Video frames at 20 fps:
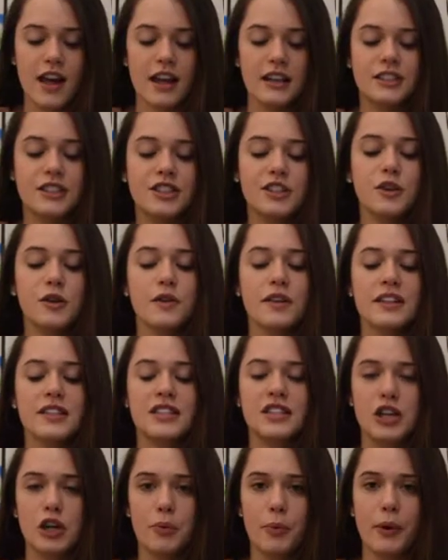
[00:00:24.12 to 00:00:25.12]
Did you know
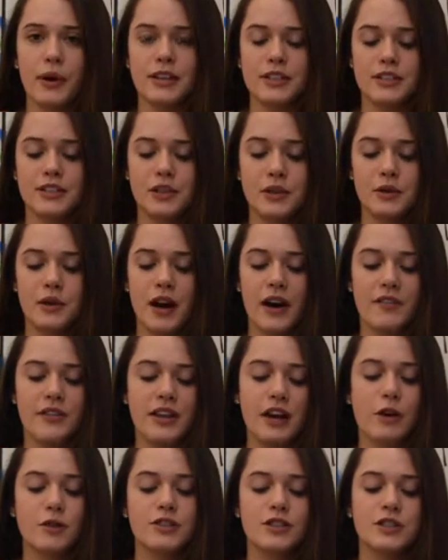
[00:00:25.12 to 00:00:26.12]
that 0.2 of
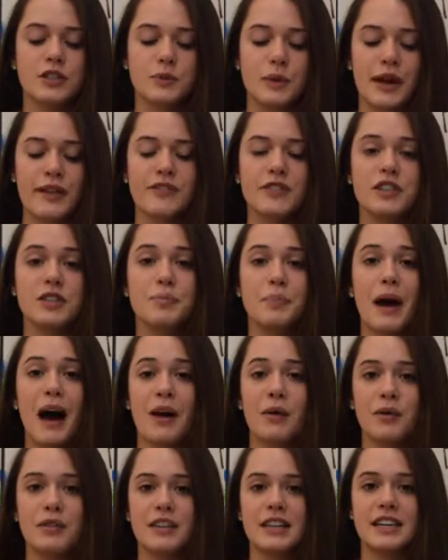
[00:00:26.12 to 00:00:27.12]
the ocean's waves could
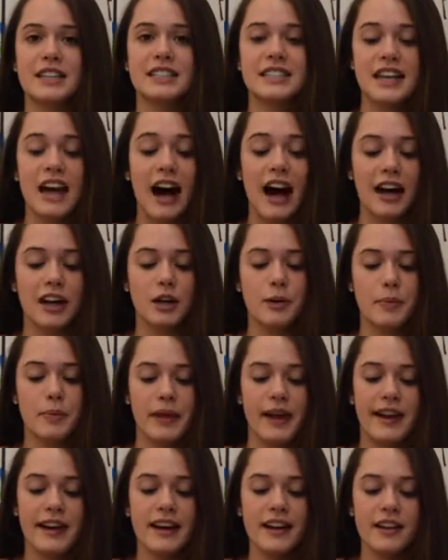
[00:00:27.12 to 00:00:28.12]
power the entire
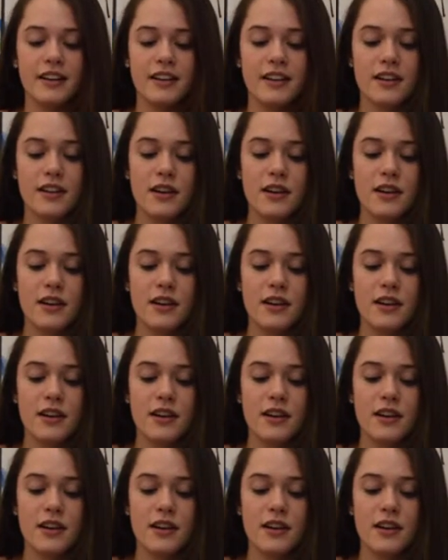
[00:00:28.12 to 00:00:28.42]
planet?